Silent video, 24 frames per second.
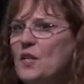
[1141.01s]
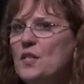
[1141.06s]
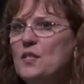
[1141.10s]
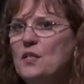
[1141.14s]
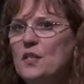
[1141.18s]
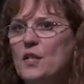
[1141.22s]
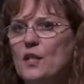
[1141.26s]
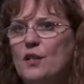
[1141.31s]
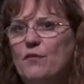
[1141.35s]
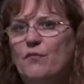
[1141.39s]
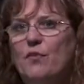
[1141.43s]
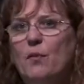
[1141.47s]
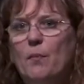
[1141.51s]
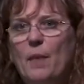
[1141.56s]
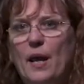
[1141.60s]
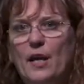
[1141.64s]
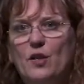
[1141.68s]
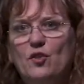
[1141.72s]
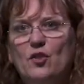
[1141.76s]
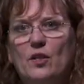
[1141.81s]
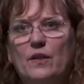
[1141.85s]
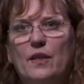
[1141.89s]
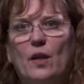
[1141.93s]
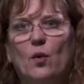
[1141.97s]
us
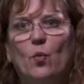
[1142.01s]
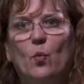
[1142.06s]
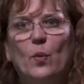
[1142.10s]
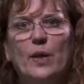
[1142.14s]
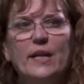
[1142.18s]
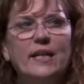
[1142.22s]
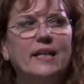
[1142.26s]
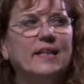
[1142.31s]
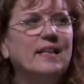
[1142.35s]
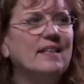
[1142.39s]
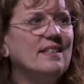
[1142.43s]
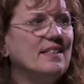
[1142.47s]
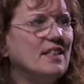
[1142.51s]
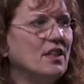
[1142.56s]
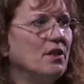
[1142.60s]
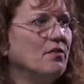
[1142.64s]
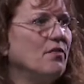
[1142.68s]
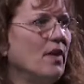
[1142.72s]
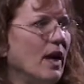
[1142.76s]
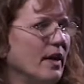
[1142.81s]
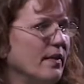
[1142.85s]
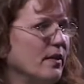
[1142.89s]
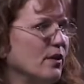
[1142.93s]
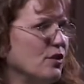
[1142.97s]
information that we can
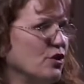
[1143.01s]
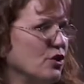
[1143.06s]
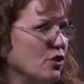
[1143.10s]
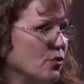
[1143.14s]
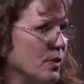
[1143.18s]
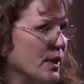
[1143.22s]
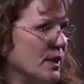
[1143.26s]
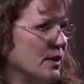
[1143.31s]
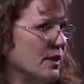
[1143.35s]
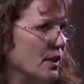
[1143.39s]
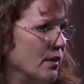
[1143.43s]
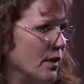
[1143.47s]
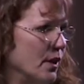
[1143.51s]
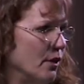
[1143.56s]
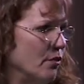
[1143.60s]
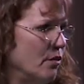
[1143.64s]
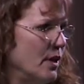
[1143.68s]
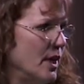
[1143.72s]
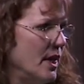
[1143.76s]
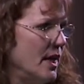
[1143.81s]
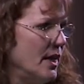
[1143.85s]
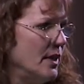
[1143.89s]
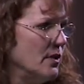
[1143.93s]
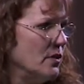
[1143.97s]
identify their strengths and their
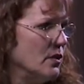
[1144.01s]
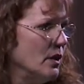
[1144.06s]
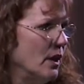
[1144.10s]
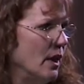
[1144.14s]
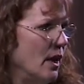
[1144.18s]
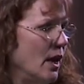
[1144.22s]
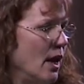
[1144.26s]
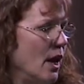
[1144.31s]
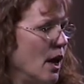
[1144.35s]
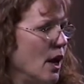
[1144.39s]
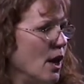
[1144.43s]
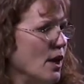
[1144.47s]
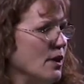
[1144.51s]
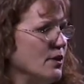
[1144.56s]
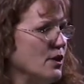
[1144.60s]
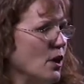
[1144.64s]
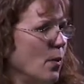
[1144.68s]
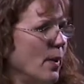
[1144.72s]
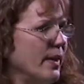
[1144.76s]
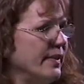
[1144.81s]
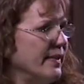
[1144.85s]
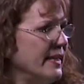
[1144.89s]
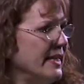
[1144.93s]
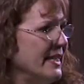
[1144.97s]
needs.
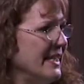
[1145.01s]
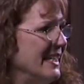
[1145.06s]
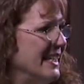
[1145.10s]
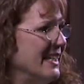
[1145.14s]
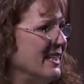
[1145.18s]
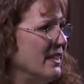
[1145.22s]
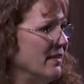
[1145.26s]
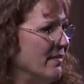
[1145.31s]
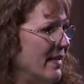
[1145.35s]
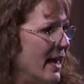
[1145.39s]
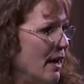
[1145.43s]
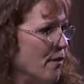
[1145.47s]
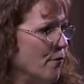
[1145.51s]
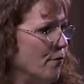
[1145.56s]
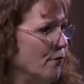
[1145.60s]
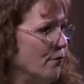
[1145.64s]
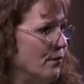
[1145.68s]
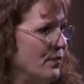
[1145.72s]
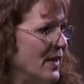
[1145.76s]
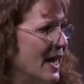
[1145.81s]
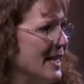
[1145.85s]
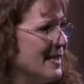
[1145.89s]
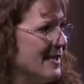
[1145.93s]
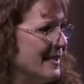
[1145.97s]
So at the end of
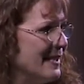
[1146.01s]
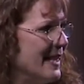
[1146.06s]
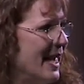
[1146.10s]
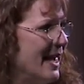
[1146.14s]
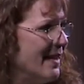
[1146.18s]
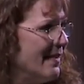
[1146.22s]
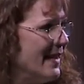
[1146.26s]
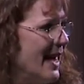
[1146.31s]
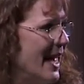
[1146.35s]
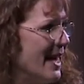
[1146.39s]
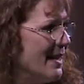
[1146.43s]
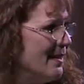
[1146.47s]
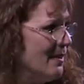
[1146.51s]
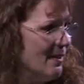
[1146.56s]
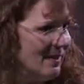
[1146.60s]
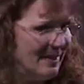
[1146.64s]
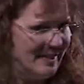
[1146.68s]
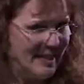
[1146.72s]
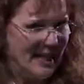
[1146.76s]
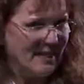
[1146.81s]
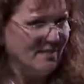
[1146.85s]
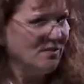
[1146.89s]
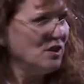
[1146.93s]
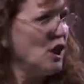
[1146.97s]
that
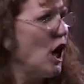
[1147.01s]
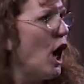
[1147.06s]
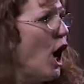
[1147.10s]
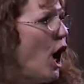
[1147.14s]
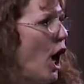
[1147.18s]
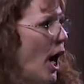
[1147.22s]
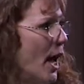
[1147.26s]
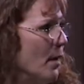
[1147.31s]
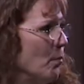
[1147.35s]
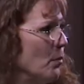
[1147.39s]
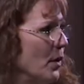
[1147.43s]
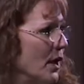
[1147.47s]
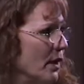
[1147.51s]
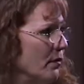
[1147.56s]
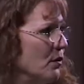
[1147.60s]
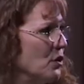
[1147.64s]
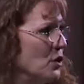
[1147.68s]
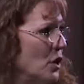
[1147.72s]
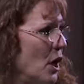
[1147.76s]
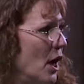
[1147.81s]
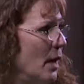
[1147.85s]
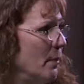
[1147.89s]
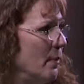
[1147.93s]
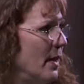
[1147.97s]
set of time, whatever
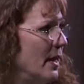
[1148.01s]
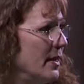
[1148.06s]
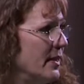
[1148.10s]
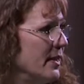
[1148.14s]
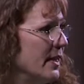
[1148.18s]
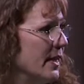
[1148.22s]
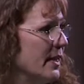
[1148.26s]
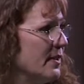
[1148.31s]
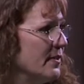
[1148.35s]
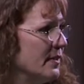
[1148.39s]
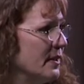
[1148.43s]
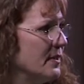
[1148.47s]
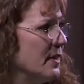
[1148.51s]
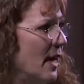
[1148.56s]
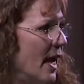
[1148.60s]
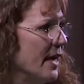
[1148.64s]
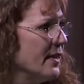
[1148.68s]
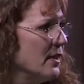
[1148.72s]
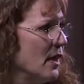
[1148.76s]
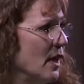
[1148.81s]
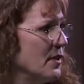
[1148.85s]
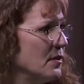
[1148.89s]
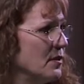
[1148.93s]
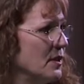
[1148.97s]
time that is, the
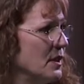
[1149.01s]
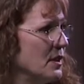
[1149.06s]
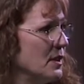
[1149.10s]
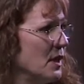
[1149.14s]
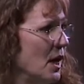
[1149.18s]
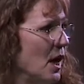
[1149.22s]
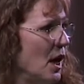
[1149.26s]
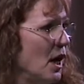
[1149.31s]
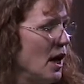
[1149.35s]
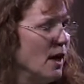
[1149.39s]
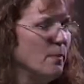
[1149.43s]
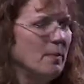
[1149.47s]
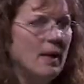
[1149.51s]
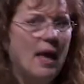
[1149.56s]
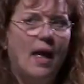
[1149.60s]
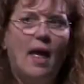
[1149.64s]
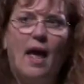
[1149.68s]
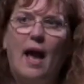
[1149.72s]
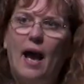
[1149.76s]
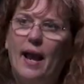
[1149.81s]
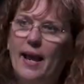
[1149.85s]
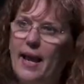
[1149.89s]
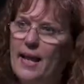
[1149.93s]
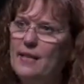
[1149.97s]
diagnostic time,
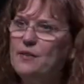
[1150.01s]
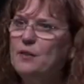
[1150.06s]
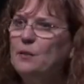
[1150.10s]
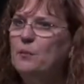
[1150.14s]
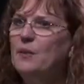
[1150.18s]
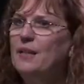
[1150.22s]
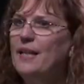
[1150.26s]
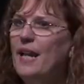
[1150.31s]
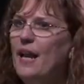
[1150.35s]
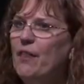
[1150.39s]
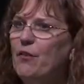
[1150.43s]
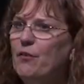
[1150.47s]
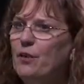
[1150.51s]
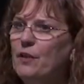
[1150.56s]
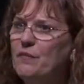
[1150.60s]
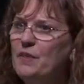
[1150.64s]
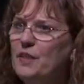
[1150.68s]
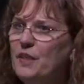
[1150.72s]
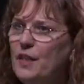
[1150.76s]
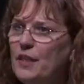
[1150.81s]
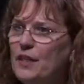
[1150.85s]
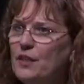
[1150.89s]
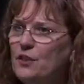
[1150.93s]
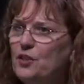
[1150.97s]
I ask them to gather
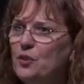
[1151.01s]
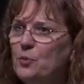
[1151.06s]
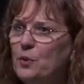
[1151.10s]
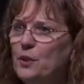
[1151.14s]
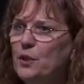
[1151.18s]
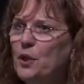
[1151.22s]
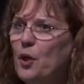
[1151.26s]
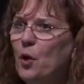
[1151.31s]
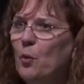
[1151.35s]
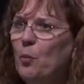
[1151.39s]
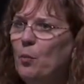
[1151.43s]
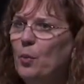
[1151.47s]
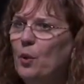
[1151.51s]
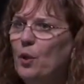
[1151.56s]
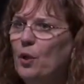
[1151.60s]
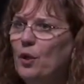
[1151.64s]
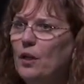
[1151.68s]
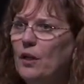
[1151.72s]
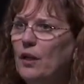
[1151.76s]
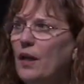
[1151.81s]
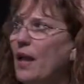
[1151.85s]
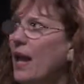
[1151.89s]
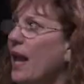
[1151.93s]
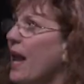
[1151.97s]
everything into a
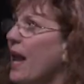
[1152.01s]
notebook,